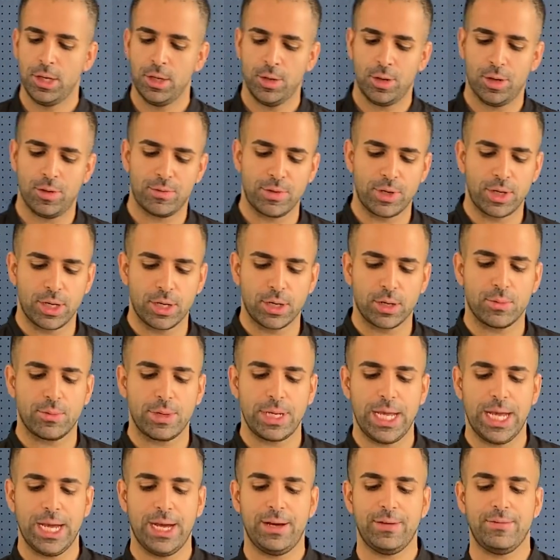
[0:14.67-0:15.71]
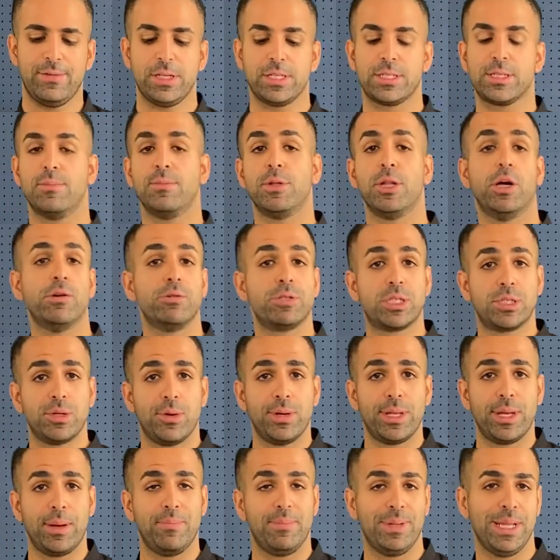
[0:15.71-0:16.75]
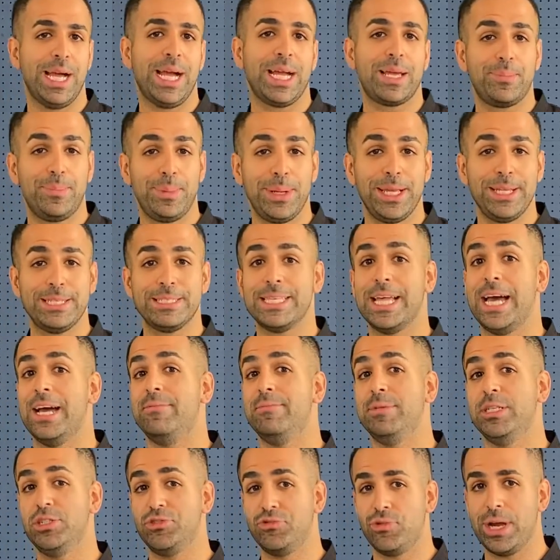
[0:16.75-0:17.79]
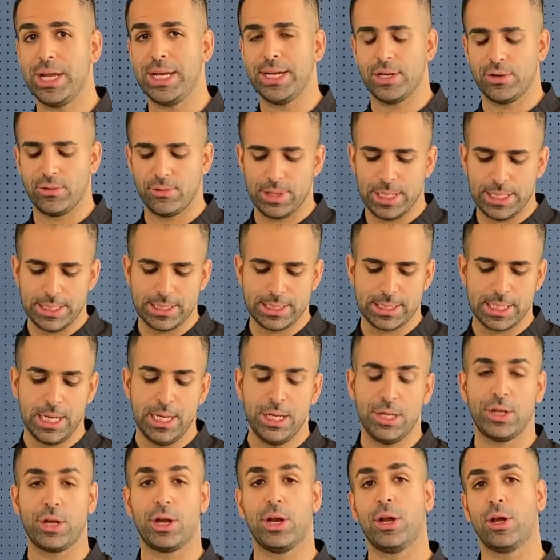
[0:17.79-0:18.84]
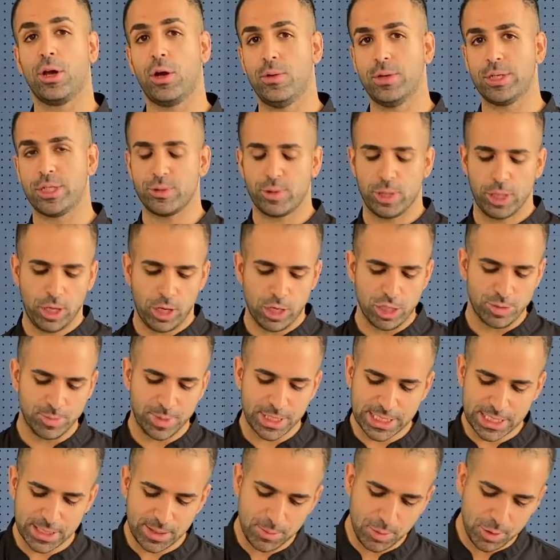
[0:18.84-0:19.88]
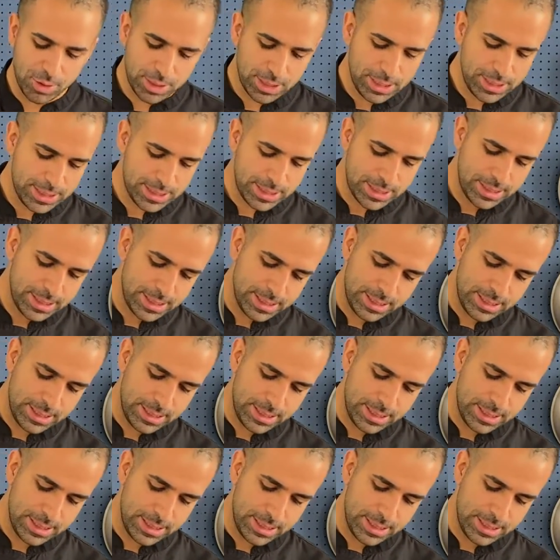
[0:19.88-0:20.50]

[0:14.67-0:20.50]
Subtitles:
Over here we have some low sodium black beans that have been drained and rinsed. They're gonna go into a large mixing bowl.